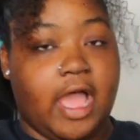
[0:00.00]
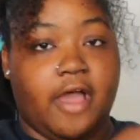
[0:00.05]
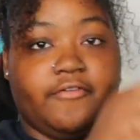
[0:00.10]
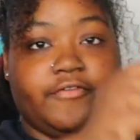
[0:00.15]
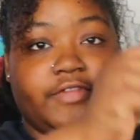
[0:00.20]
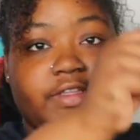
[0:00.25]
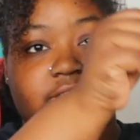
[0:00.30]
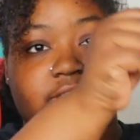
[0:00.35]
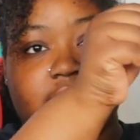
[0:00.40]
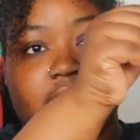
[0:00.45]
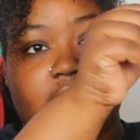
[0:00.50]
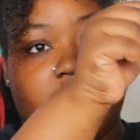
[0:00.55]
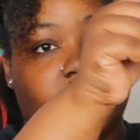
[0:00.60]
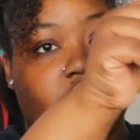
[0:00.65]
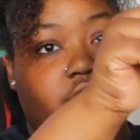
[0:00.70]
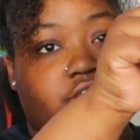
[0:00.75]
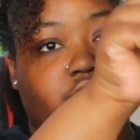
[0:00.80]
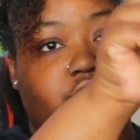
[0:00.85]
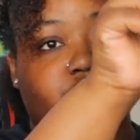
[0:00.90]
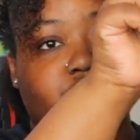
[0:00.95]
outfits i got
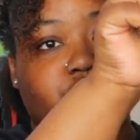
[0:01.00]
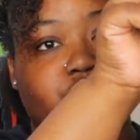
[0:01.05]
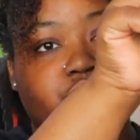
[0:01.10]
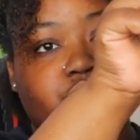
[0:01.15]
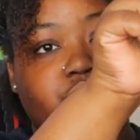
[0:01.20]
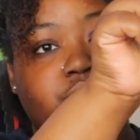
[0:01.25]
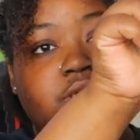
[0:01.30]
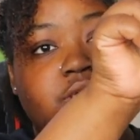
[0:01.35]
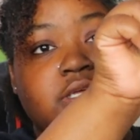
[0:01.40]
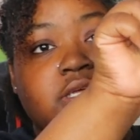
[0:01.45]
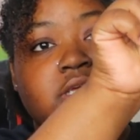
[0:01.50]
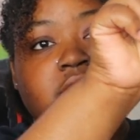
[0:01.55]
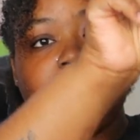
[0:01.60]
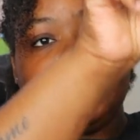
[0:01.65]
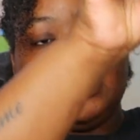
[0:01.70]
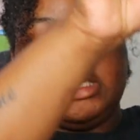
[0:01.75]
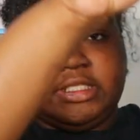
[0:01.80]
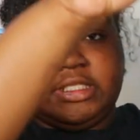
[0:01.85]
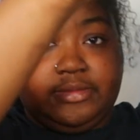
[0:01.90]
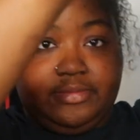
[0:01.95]
her too
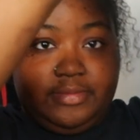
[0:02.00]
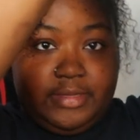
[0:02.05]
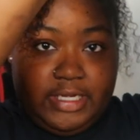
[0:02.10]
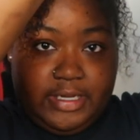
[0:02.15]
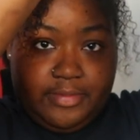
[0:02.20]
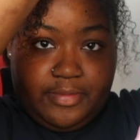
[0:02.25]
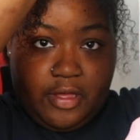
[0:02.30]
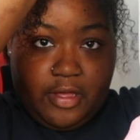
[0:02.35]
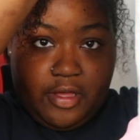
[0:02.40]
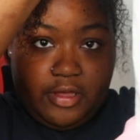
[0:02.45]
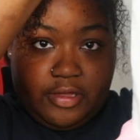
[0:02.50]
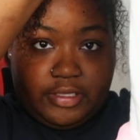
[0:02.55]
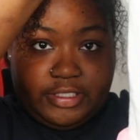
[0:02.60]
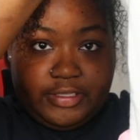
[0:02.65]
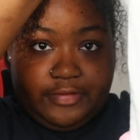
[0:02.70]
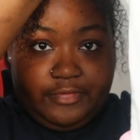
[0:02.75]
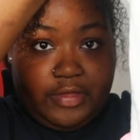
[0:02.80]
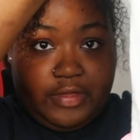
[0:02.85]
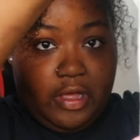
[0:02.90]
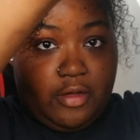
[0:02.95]
mini boss
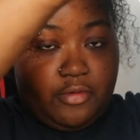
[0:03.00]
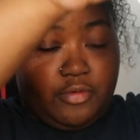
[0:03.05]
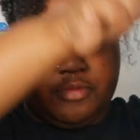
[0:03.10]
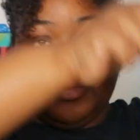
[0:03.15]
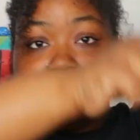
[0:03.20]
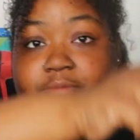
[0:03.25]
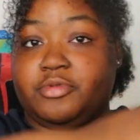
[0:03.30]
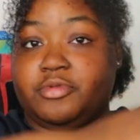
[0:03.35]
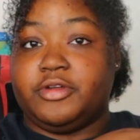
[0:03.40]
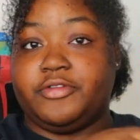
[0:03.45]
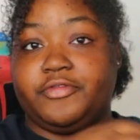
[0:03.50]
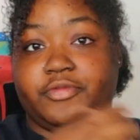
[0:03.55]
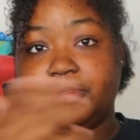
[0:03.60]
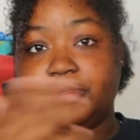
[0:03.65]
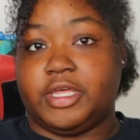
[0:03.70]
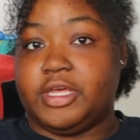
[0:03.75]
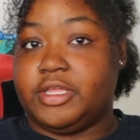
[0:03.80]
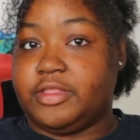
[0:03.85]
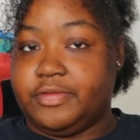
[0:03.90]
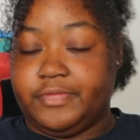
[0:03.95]
if y'all remember it from
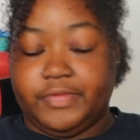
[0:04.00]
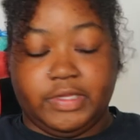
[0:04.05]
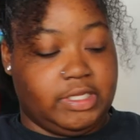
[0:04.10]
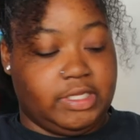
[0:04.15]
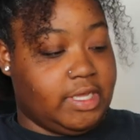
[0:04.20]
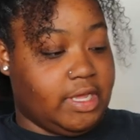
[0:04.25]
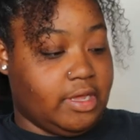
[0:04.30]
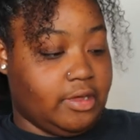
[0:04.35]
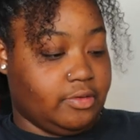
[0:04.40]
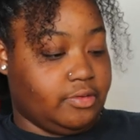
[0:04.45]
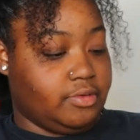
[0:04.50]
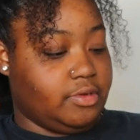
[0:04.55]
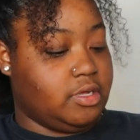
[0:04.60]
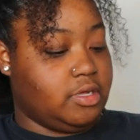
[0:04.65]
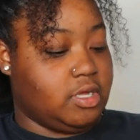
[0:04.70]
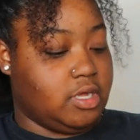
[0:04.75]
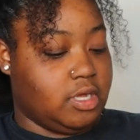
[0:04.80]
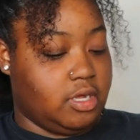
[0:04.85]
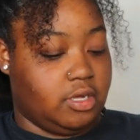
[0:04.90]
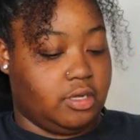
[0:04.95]
the other video
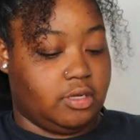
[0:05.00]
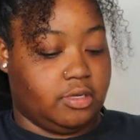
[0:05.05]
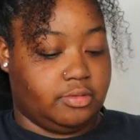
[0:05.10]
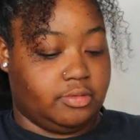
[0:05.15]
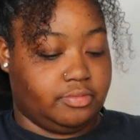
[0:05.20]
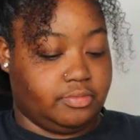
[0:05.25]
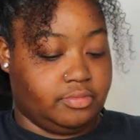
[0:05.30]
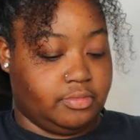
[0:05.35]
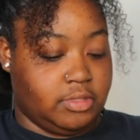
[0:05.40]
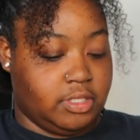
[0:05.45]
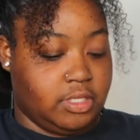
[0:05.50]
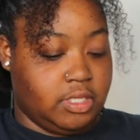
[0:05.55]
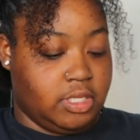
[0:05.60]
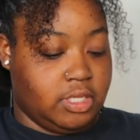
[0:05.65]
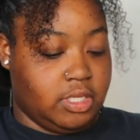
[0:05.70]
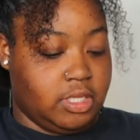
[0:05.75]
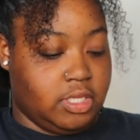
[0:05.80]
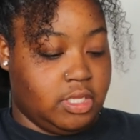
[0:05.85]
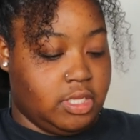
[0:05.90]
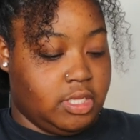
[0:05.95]
um,
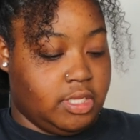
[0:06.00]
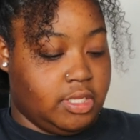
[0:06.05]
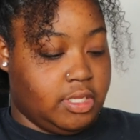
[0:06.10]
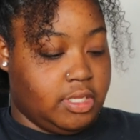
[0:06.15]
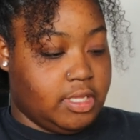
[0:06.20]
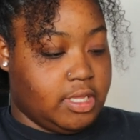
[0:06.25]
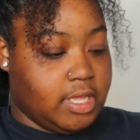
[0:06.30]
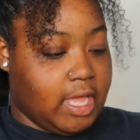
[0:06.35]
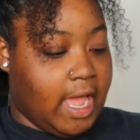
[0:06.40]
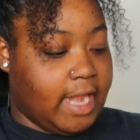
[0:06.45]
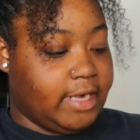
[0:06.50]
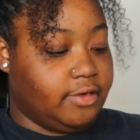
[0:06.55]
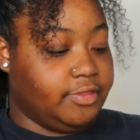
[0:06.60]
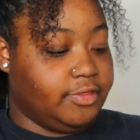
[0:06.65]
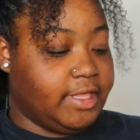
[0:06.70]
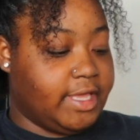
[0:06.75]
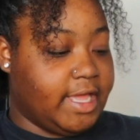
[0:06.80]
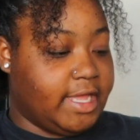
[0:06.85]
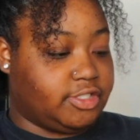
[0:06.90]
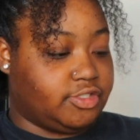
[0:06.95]
i don't
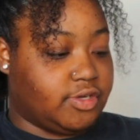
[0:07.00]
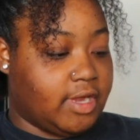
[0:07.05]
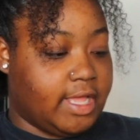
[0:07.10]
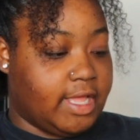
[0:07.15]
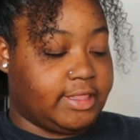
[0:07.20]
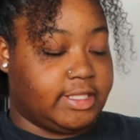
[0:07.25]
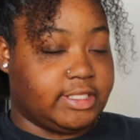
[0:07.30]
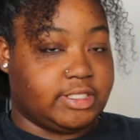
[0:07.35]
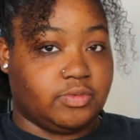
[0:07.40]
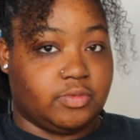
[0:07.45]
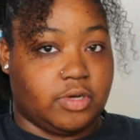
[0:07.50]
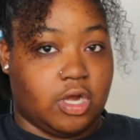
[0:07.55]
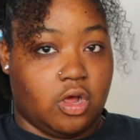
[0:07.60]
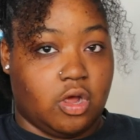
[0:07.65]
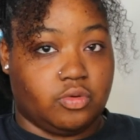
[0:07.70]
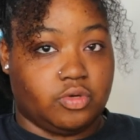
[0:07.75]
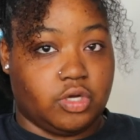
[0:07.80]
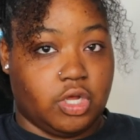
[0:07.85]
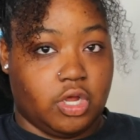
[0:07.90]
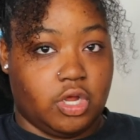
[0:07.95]
think i tried this one
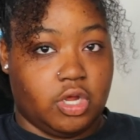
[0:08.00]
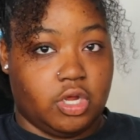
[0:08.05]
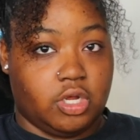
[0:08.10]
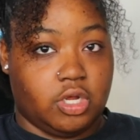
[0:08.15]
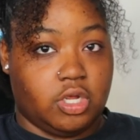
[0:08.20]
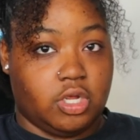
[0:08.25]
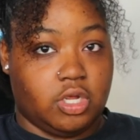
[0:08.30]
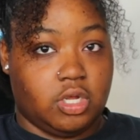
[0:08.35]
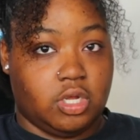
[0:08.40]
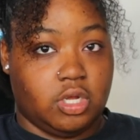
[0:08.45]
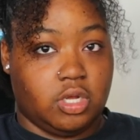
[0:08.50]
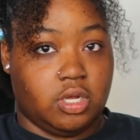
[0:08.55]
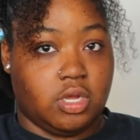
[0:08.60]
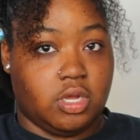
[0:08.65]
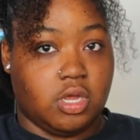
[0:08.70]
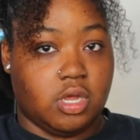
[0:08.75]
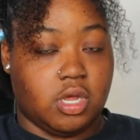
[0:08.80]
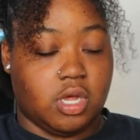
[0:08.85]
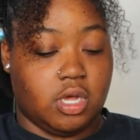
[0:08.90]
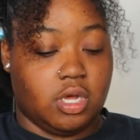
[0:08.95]
on her
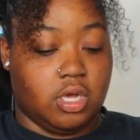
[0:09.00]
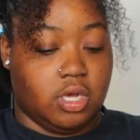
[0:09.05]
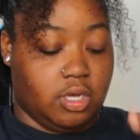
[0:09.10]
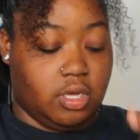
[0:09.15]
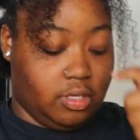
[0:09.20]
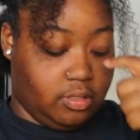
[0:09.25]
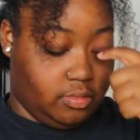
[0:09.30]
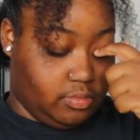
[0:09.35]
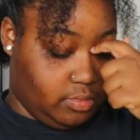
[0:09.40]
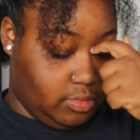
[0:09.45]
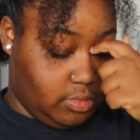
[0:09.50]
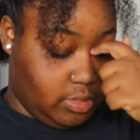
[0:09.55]
uh,